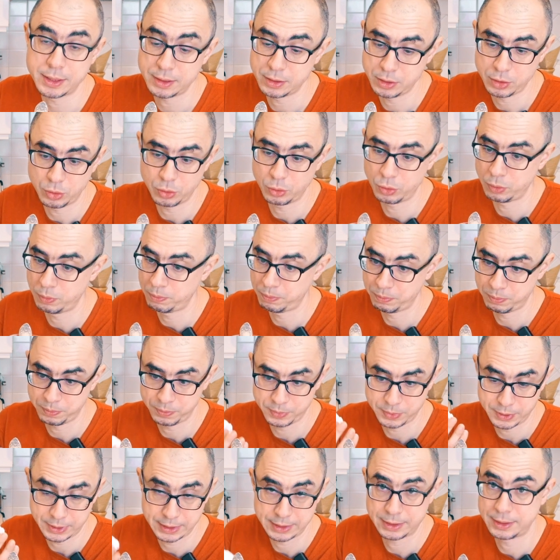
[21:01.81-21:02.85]
So,
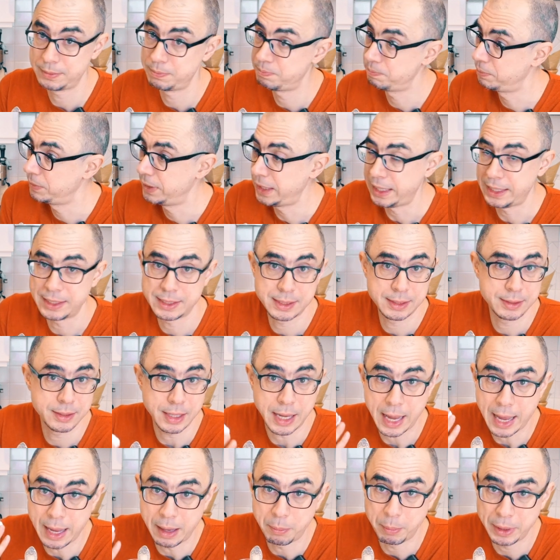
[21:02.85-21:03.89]
tastes
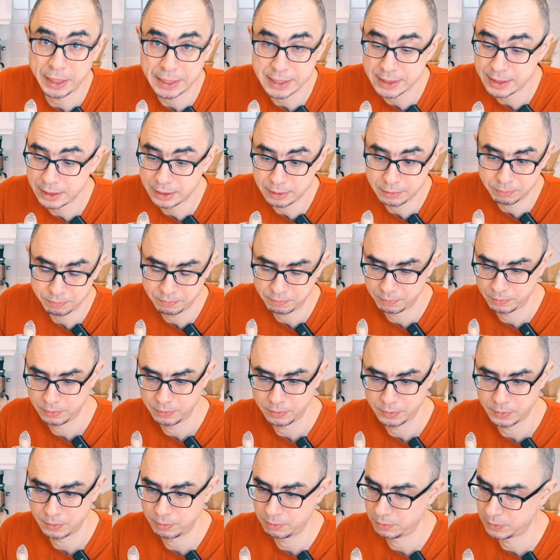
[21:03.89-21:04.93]
amazing.
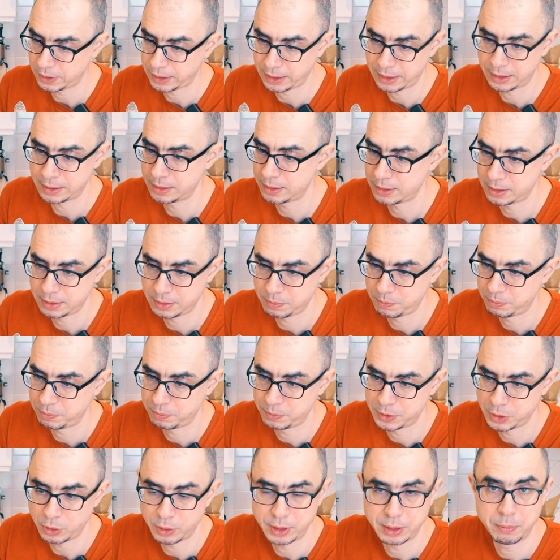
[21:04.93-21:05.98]
Has
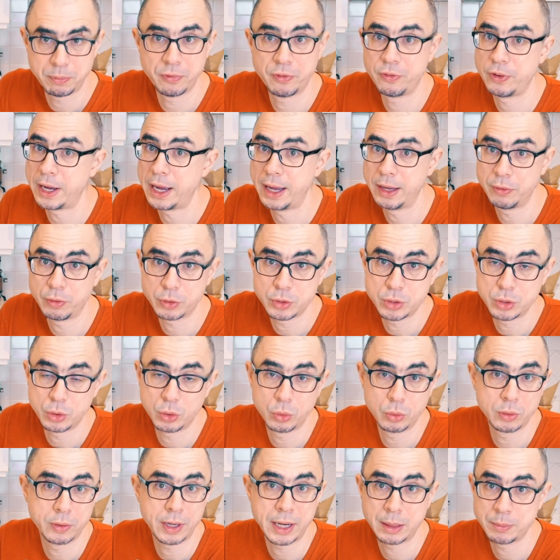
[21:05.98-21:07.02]
35 or
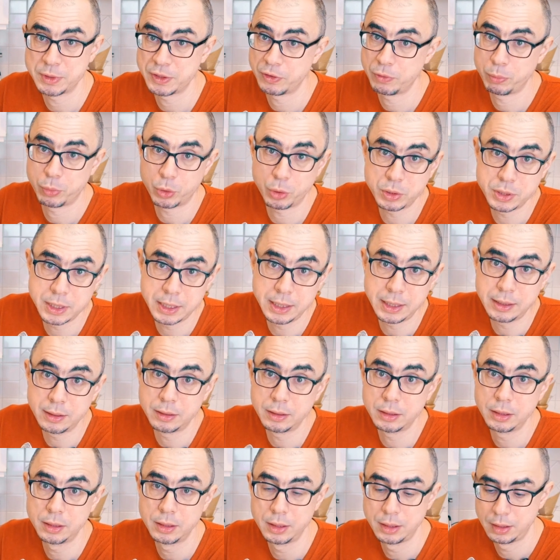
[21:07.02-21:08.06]
so grams of
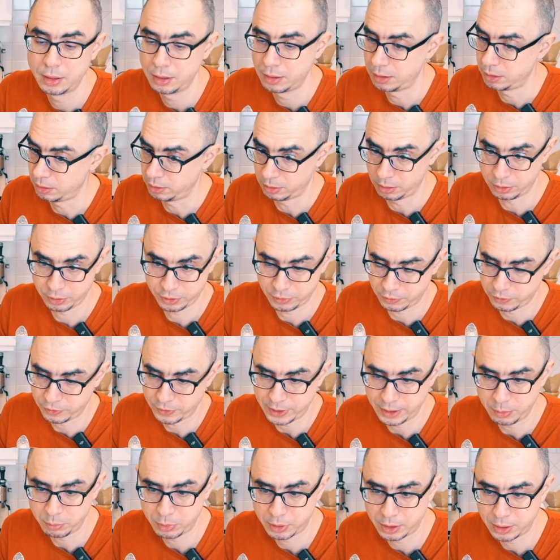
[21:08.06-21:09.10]
protein, a lot of
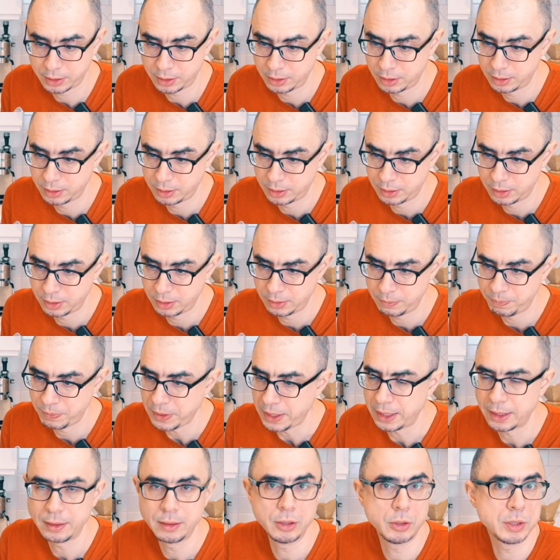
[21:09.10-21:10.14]
fiber,
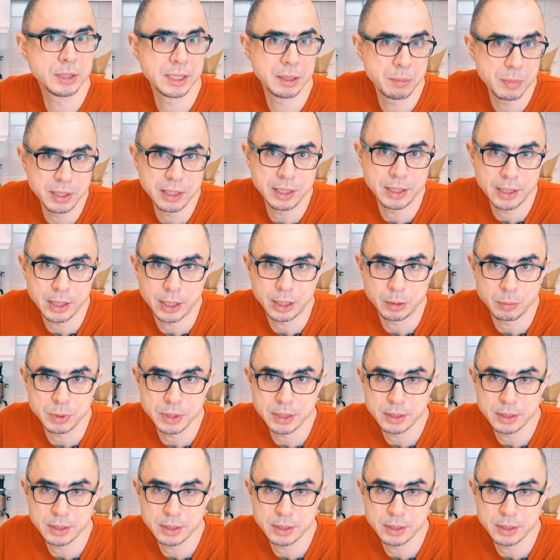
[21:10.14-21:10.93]
and not that many carbs.